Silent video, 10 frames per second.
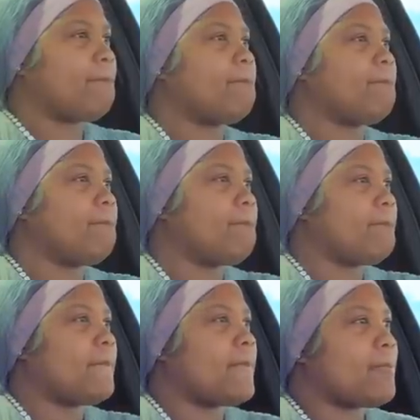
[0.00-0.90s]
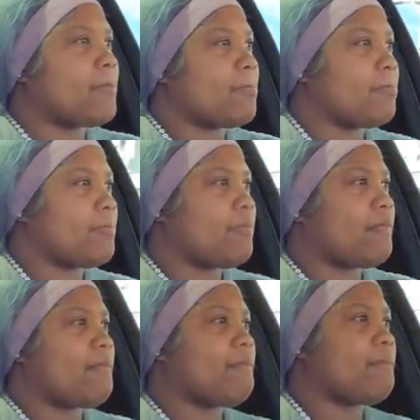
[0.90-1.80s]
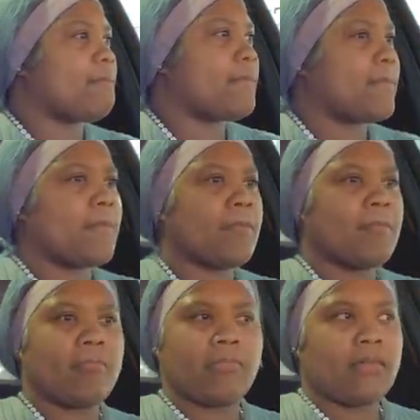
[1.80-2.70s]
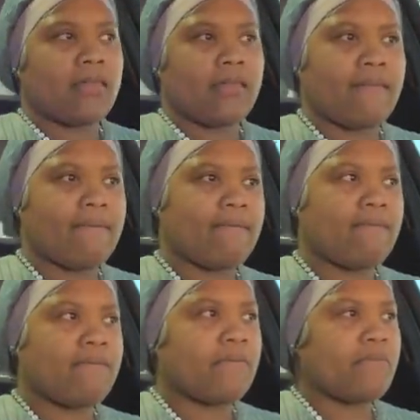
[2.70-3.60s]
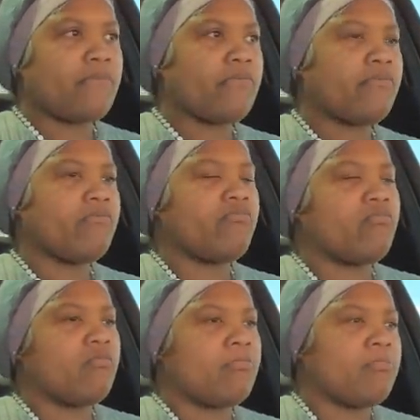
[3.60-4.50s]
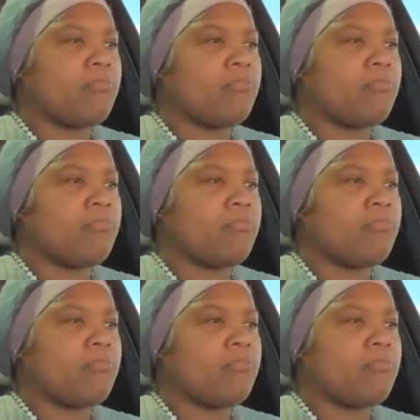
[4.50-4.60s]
No words are spoken by the person on screen.